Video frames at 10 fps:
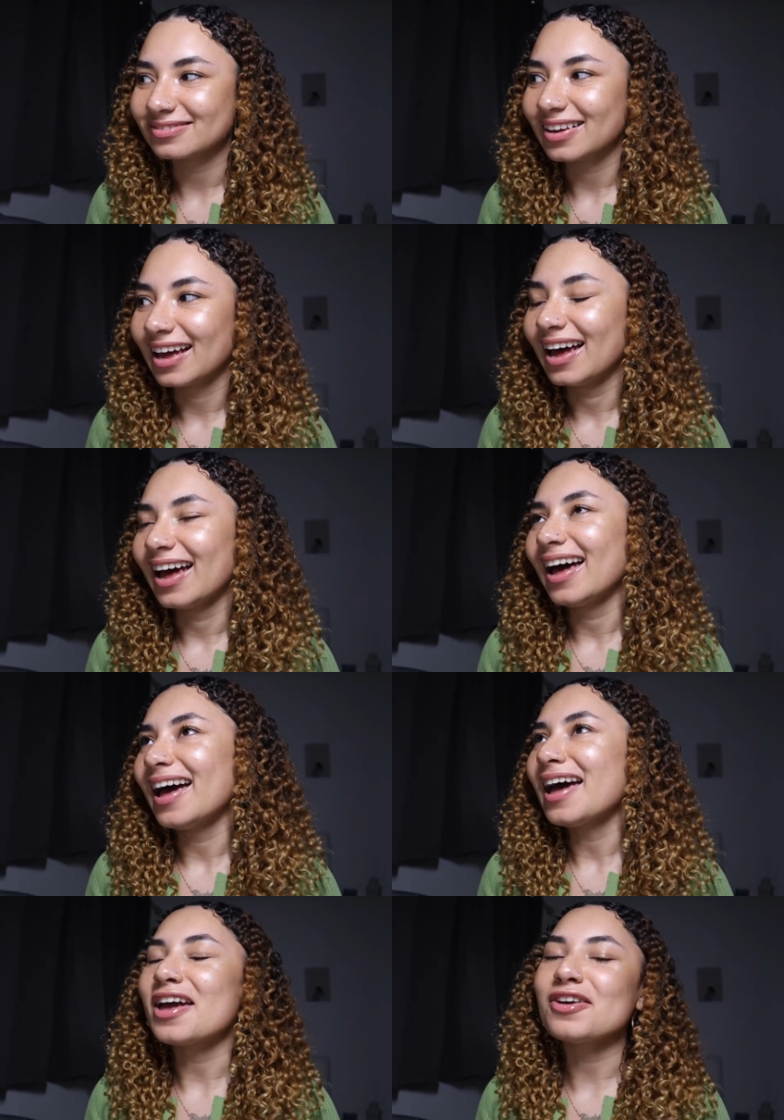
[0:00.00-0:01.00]

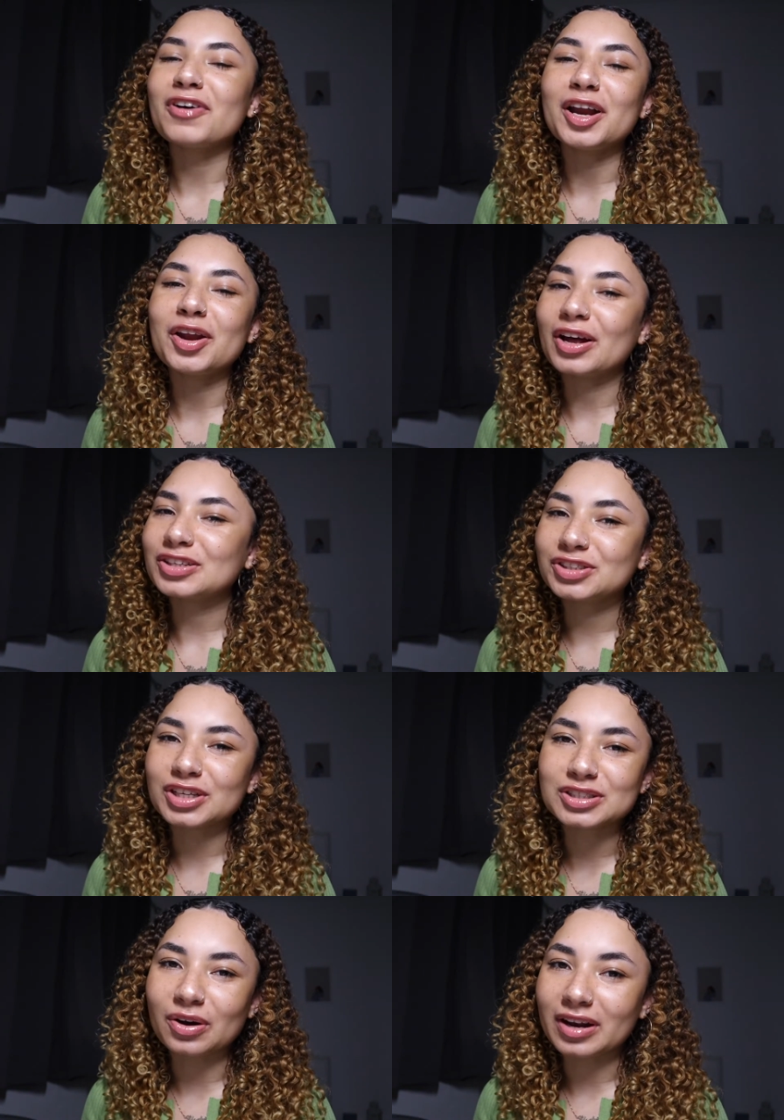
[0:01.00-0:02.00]
if I knew how to
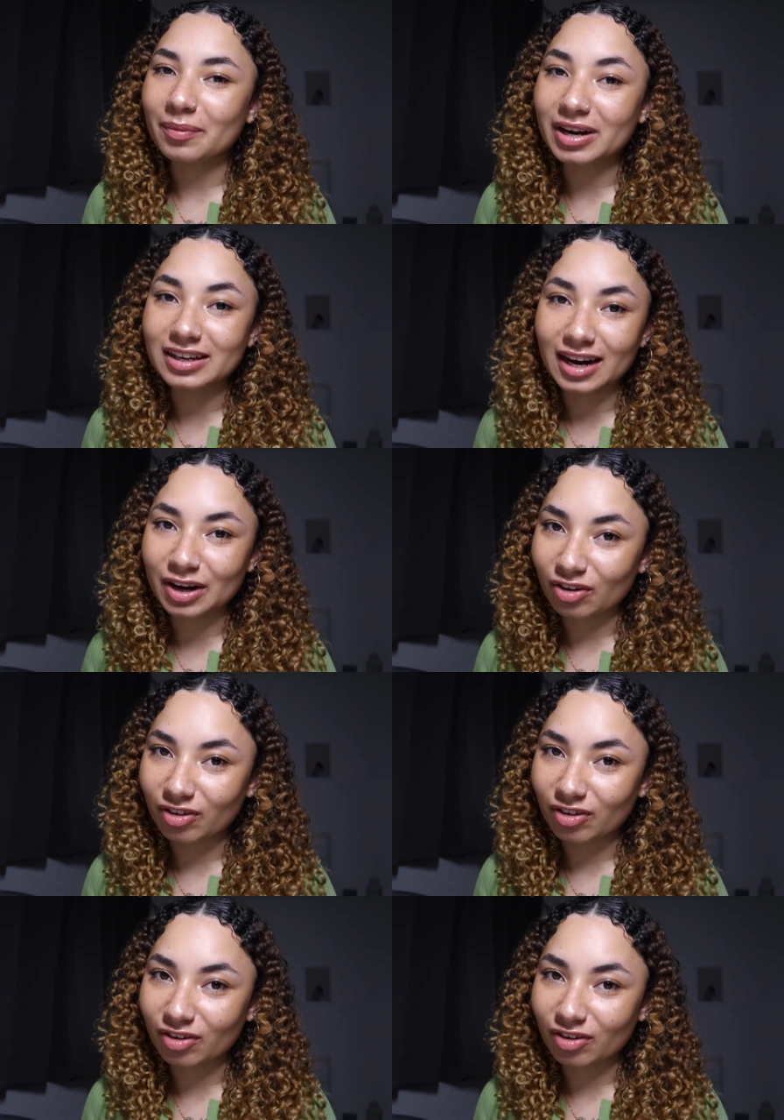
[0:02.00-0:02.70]
trust God, I would have done it